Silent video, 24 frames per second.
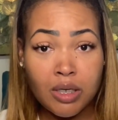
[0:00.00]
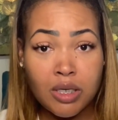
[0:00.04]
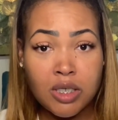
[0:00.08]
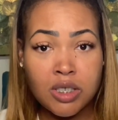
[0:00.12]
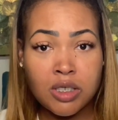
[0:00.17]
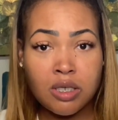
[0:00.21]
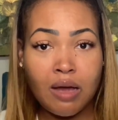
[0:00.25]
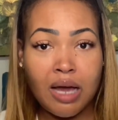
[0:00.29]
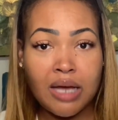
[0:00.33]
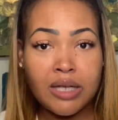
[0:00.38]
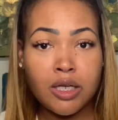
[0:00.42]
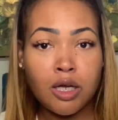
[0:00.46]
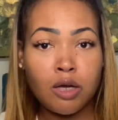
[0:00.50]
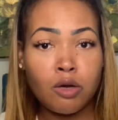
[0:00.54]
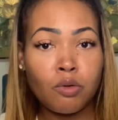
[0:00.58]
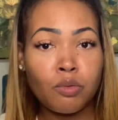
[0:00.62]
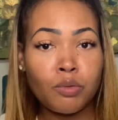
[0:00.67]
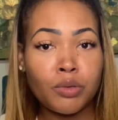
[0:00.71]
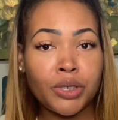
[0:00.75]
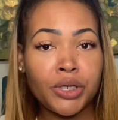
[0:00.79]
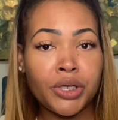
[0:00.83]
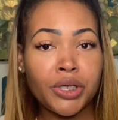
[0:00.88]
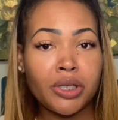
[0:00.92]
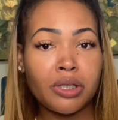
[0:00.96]
So I
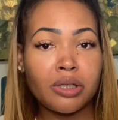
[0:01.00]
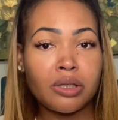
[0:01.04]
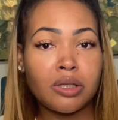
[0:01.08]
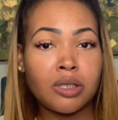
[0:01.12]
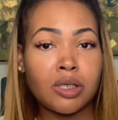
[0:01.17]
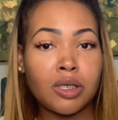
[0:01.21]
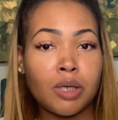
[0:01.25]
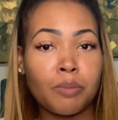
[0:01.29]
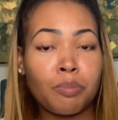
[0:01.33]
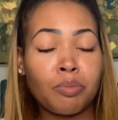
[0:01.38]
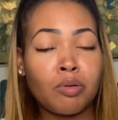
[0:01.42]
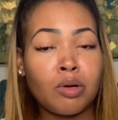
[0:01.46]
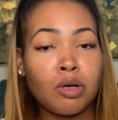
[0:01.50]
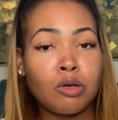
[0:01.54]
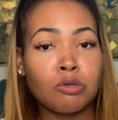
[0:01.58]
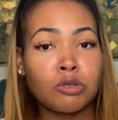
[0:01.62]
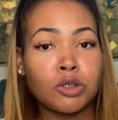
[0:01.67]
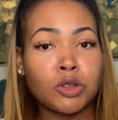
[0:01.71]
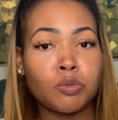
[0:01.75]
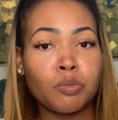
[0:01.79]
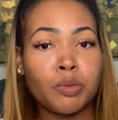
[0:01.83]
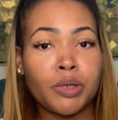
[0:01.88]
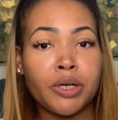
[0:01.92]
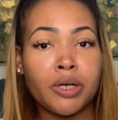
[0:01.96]
don't get the
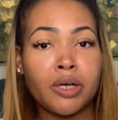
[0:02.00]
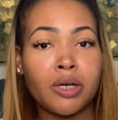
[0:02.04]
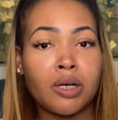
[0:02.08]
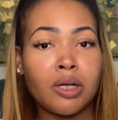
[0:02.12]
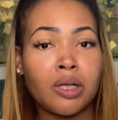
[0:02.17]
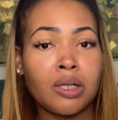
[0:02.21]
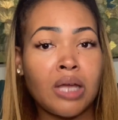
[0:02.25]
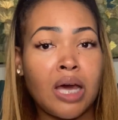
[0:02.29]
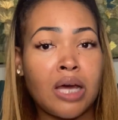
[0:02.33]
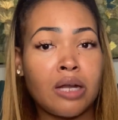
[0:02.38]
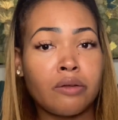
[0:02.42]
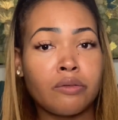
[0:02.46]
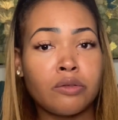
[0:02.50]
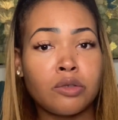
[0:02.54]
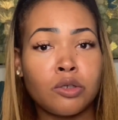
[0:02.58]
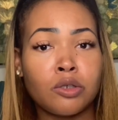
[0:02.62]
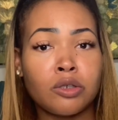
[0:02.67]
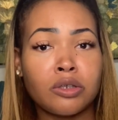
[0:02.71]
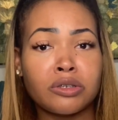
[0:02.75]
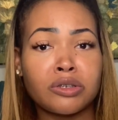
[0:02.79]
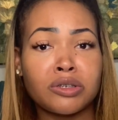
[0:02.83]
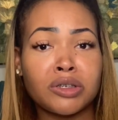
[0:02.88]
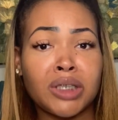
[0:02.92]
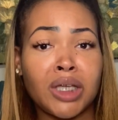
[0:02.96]
approach where a lot of the
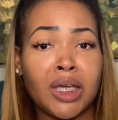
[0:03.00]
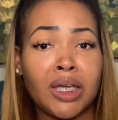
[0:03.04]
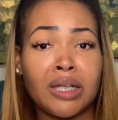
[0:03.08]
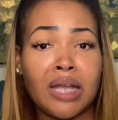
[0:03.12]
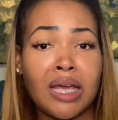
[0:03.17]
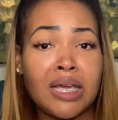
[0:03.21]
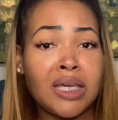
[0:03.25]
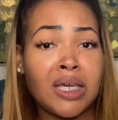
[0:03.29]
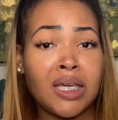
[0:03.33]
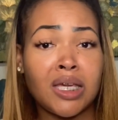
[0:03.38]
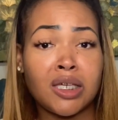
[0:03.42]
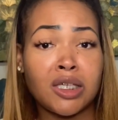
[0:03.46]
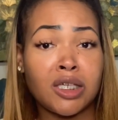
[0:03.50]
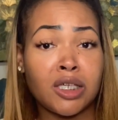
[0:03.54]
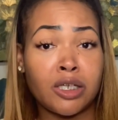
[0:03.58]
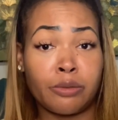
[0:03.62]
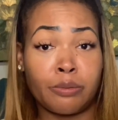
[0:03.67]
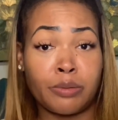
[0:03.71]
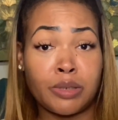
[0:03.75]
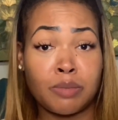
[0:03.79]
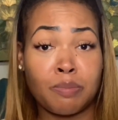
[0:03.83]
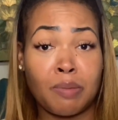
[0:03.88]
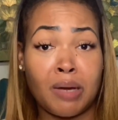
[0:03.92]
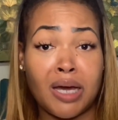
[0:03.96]
girls are saying they can't get a
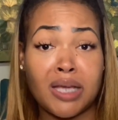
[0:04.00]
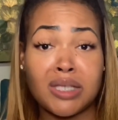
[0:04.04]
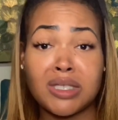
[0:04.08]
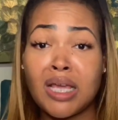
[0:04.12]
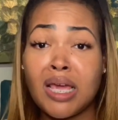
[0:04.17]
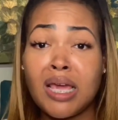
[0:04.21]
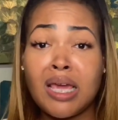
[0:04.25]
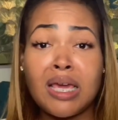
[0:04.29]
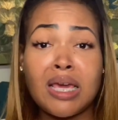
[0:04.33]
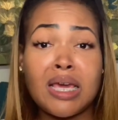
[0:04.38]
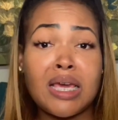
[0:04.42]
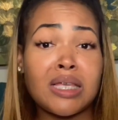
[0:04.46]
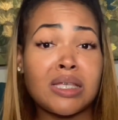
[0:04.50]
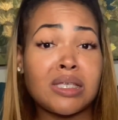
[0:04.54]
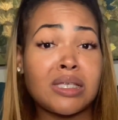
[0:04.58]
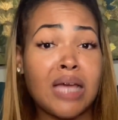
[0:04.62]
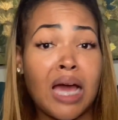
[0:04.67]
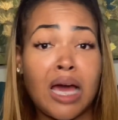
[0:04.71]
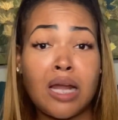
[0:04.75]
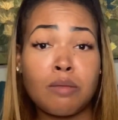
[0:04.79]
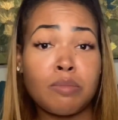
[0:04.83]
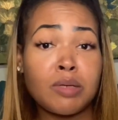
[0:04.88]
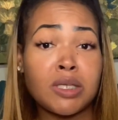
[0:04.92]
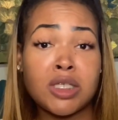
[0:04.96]
response. It's
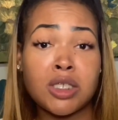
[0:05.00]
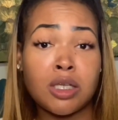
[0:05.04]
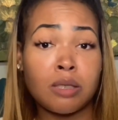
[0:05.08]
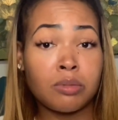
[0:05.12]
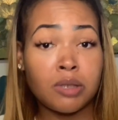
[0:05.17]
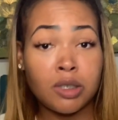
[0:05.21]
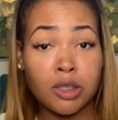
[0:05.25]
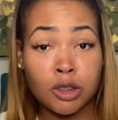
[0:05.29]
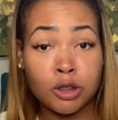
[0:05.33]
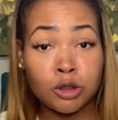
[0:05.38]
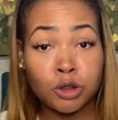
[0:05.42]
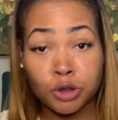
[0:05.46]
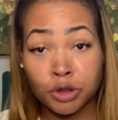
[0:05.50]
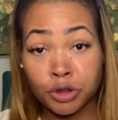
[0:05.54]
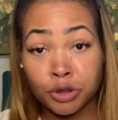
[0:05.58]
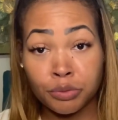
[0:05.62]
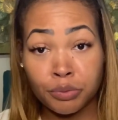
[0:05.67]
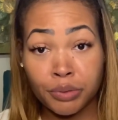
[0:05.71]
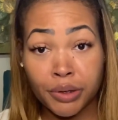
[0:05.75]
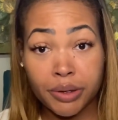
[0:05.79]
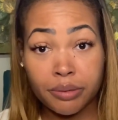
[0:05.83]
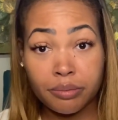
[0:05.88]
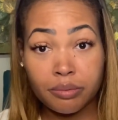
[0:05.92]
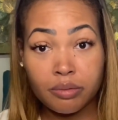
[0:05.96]
got to be something that you're
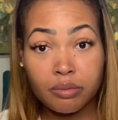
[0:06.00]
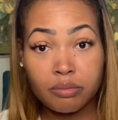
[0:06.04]
doing.